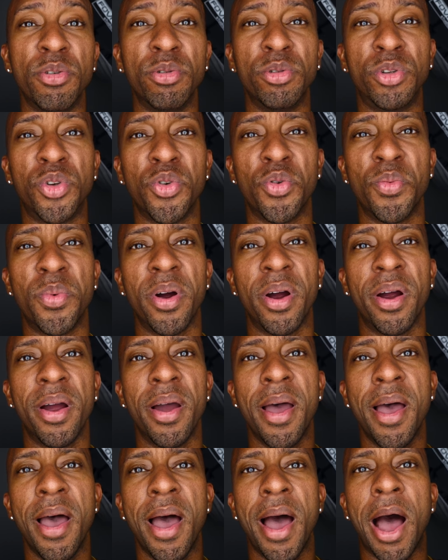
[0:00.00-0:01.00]

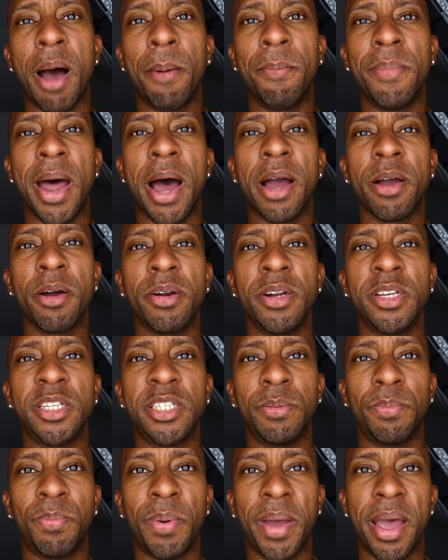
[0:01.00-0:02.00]
YouTuber, I'm not gonna
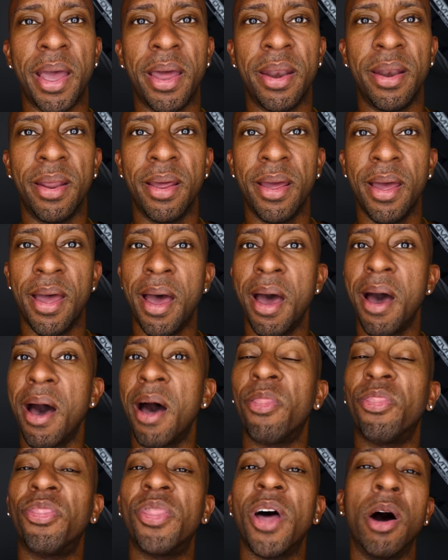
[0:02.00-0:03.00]
spend
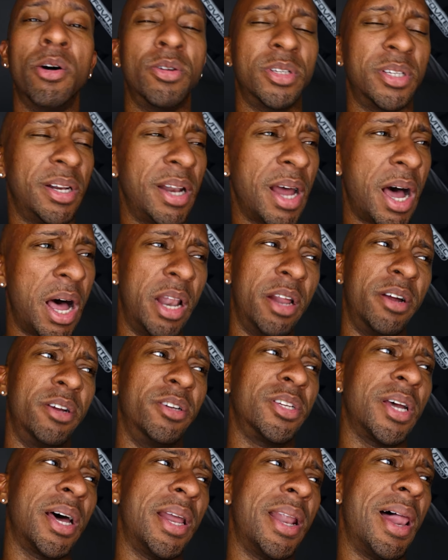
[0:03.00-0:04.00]
one thousand
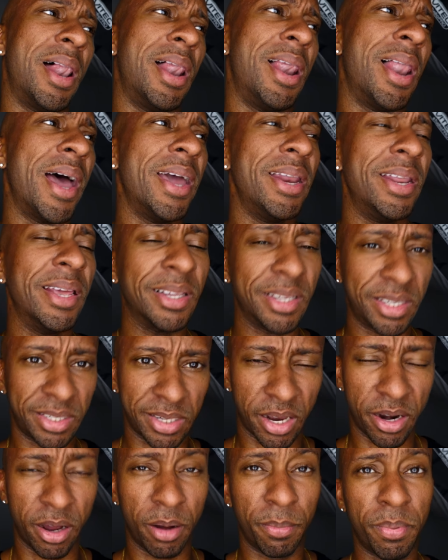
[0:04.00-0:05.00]
dollars on a lighting
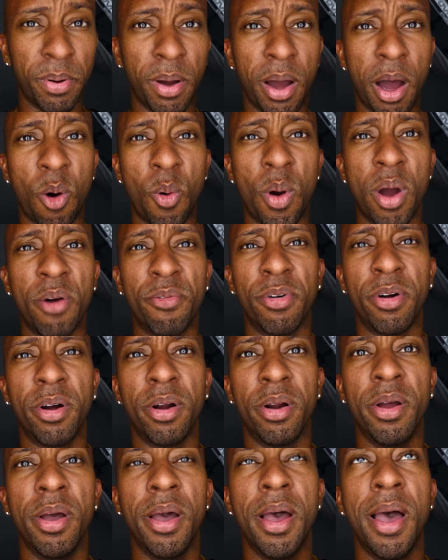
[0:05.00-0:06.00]
setup.
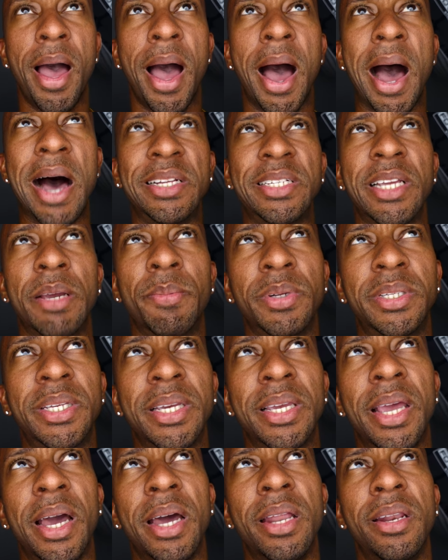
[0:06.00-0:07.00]
However, I was able to
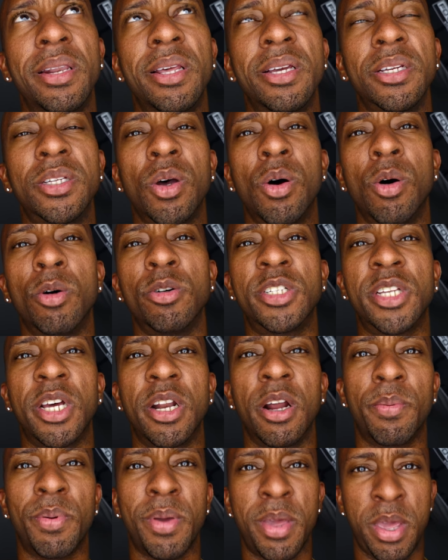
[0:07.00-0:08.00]
get this whole
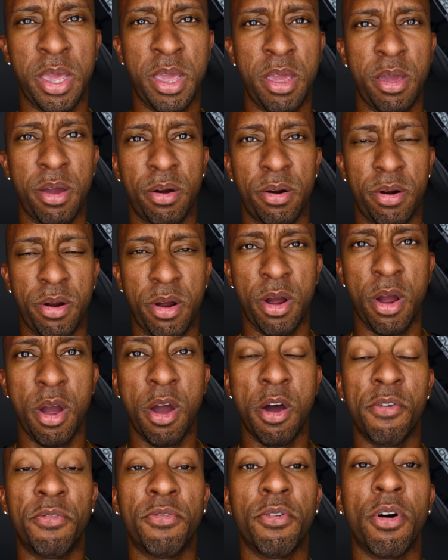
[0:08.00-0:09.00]
setup here
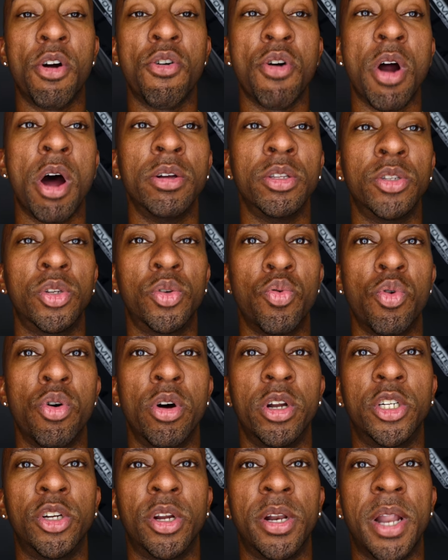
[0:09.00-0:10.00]
for around two
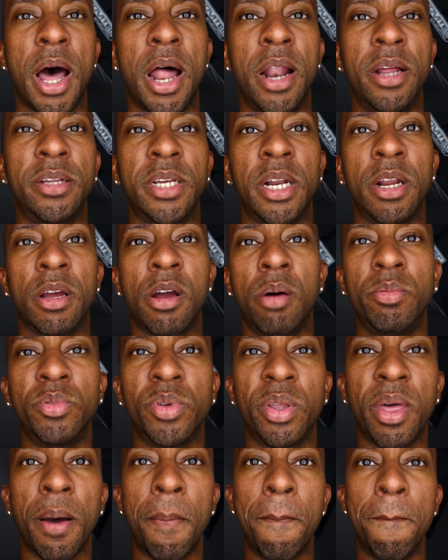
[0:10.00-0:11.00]
hundred dollars, and it comes
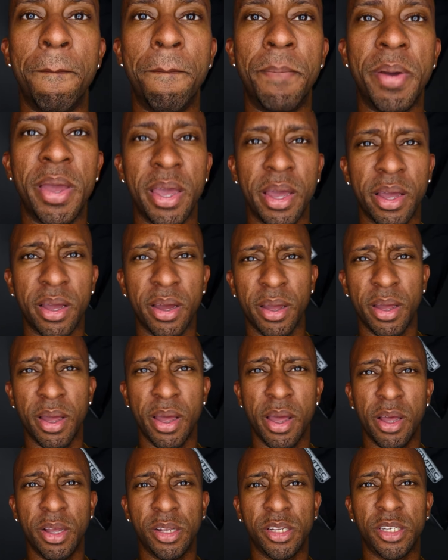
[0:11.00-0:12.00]
with a big
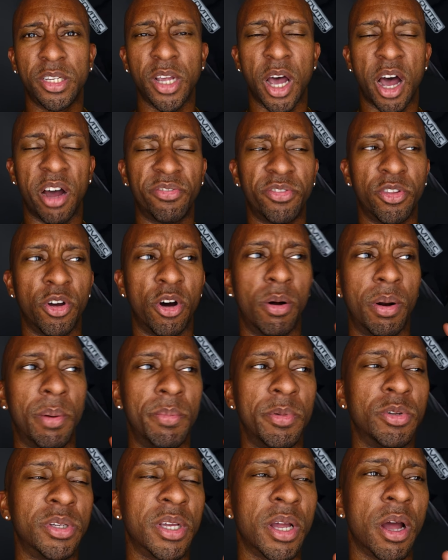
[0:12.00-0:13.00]
soft dome.
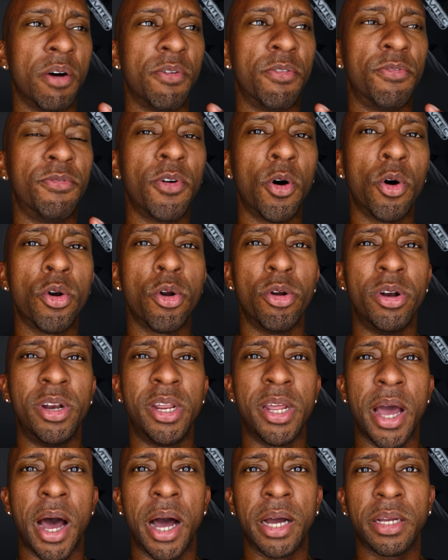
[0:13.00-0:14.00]
I'm using a
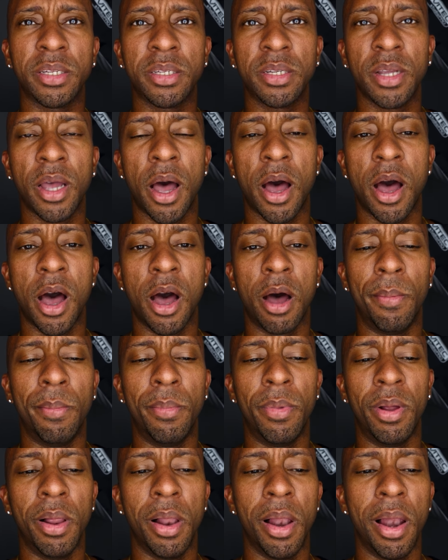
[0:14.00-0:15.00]
Fotodiox
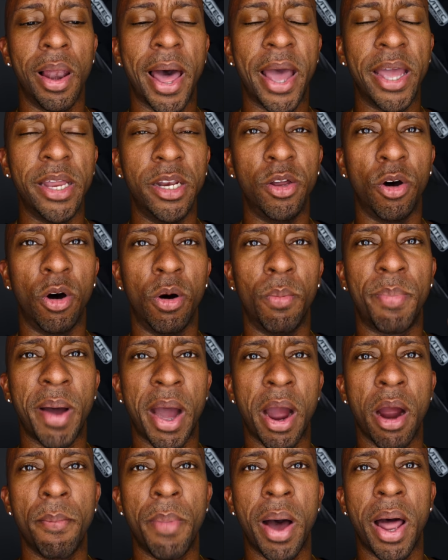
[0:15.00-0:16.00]
um, light dome,
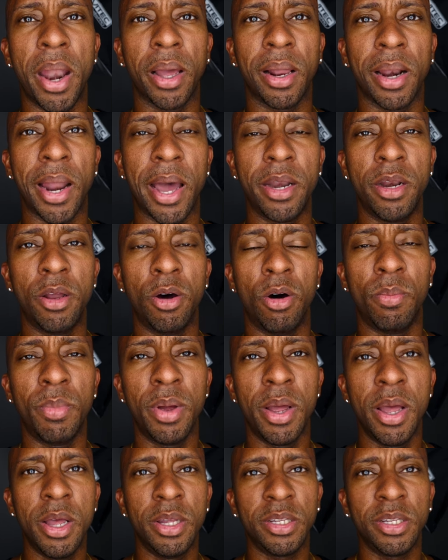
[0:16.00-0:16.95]
parabolic light dome.